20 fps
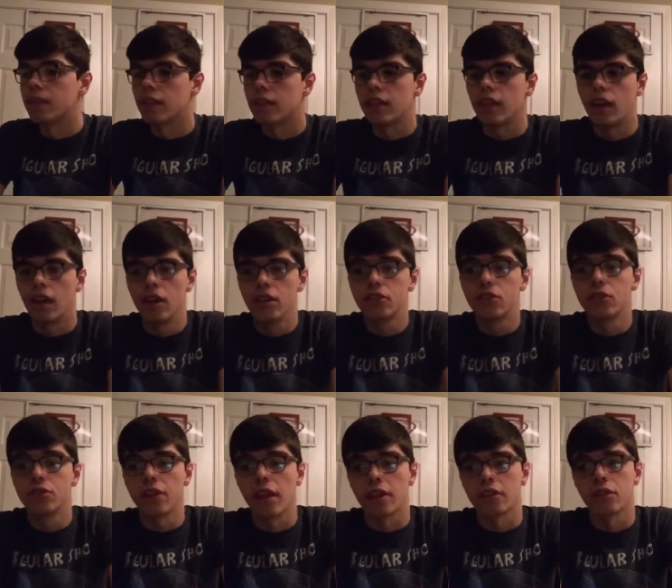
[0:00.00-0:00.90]
Yeah,
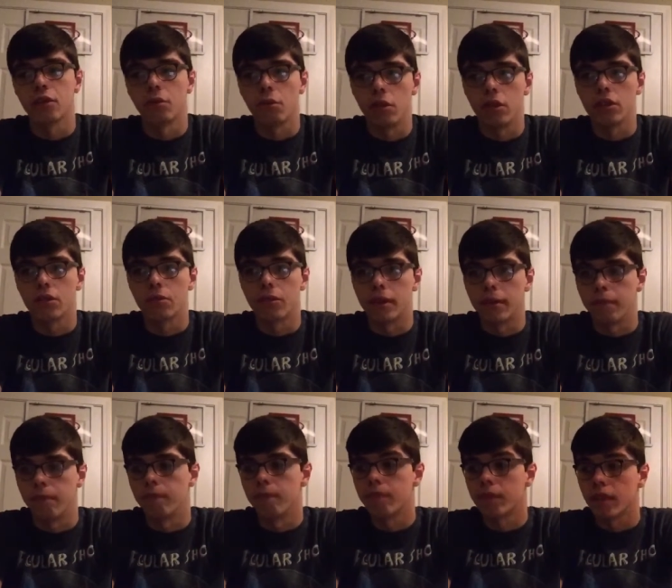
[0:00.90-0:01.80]
Hunter's actually a really great
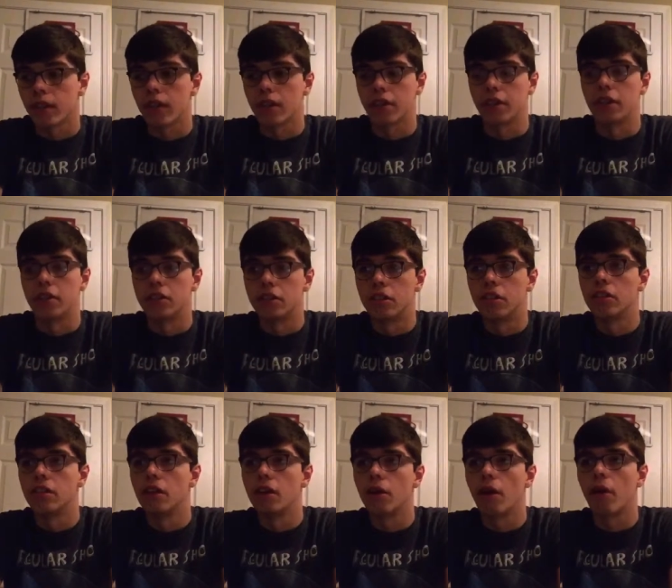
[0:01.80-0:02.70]

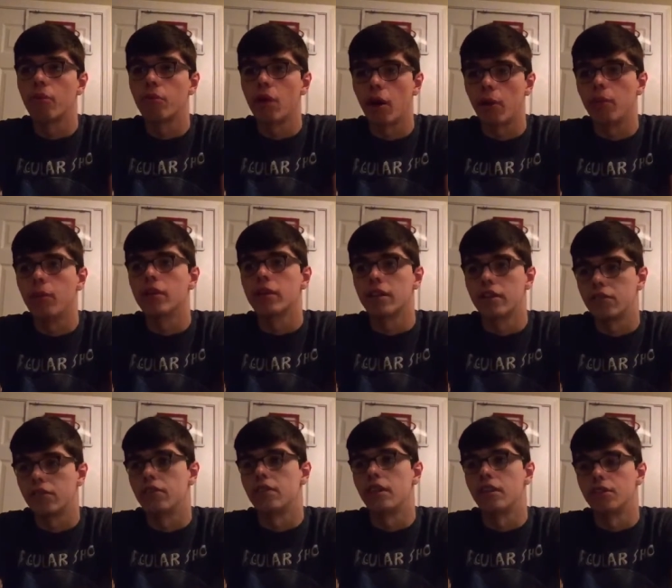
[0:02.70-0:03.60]
character, though. I would
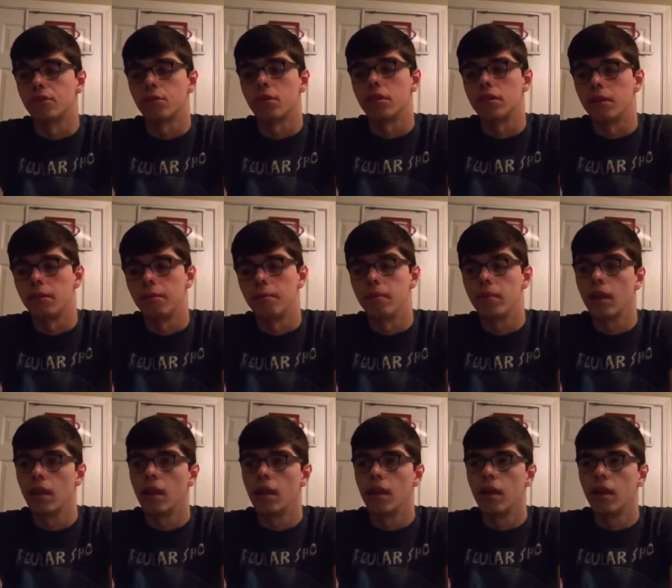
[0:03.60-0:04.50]
consider that he's one of the
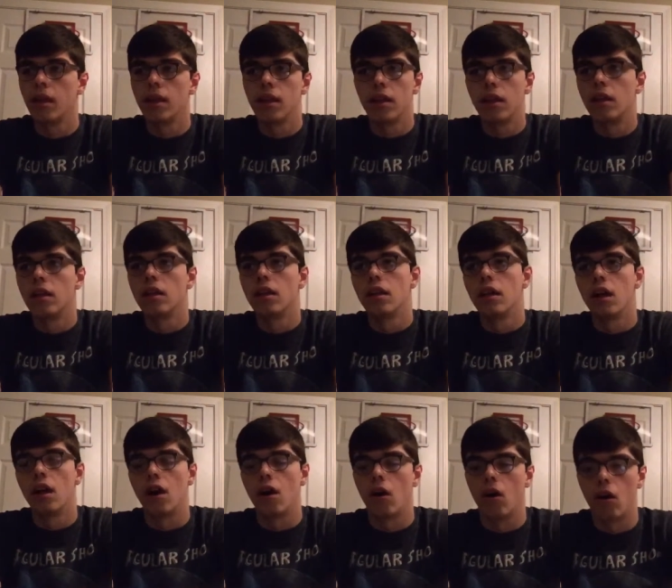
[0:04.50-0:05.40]

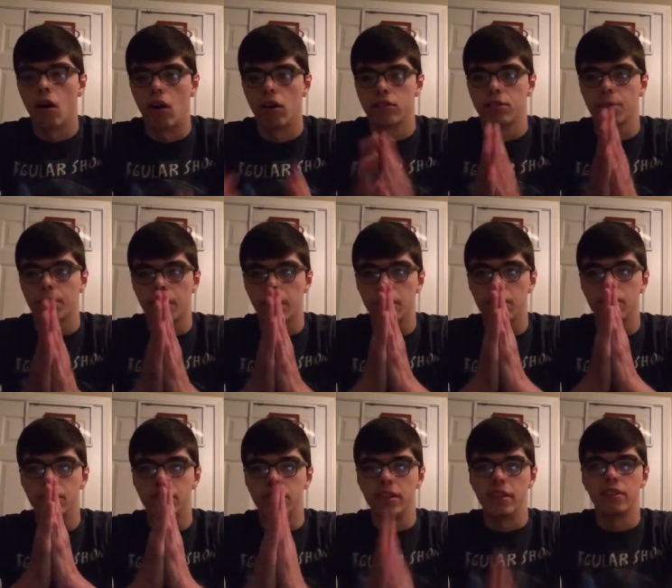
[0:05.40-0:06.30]
awesome
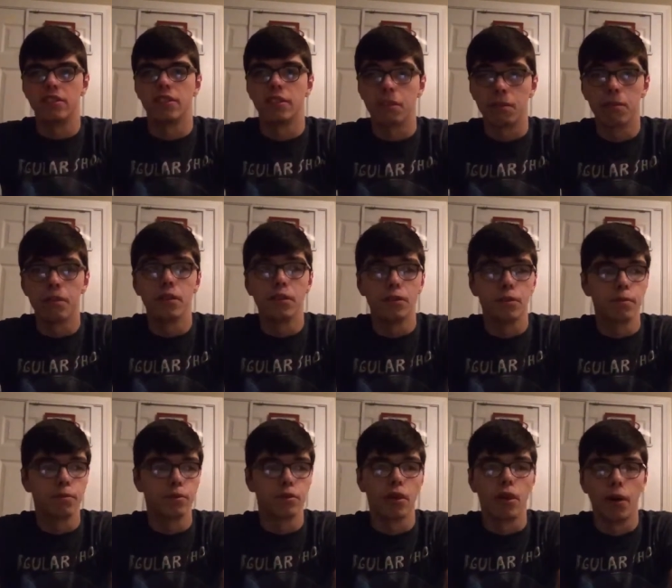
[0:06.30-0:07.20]
characters in the series,
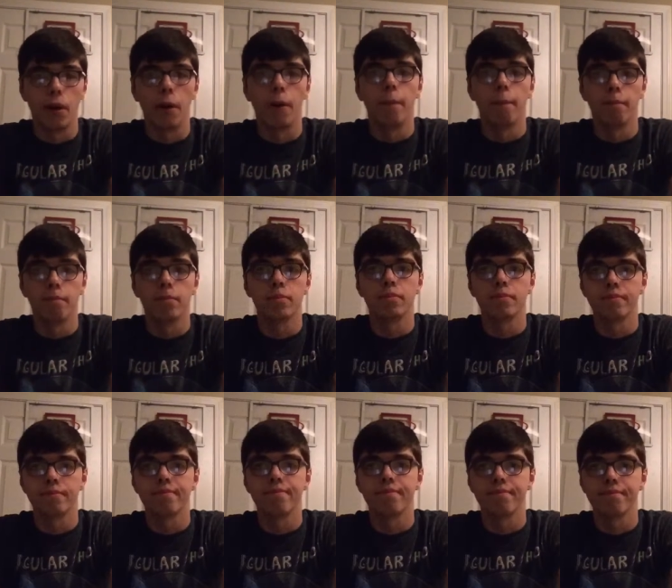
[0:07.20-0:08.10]
so
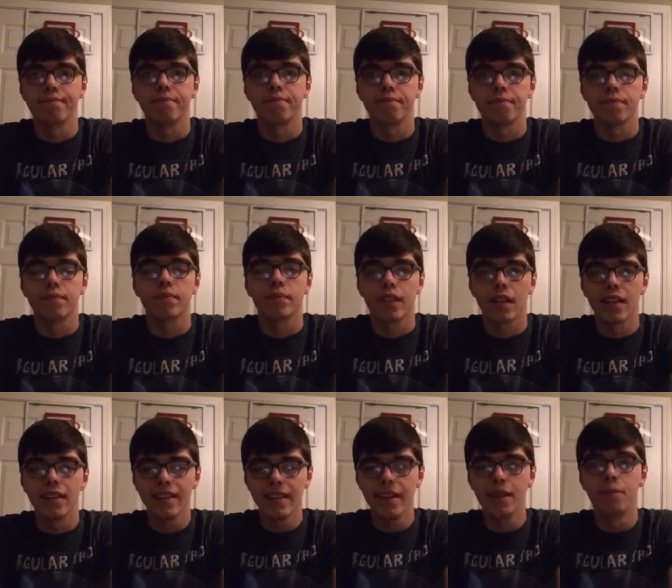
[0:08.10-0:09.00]

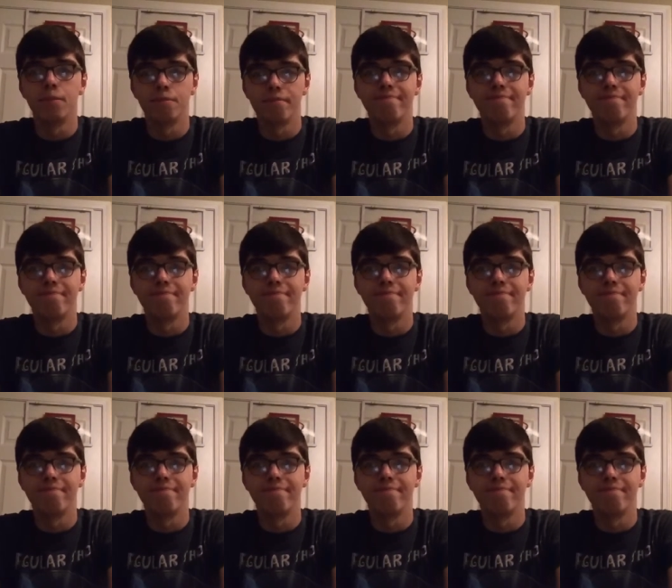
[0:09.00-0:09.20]
yeah.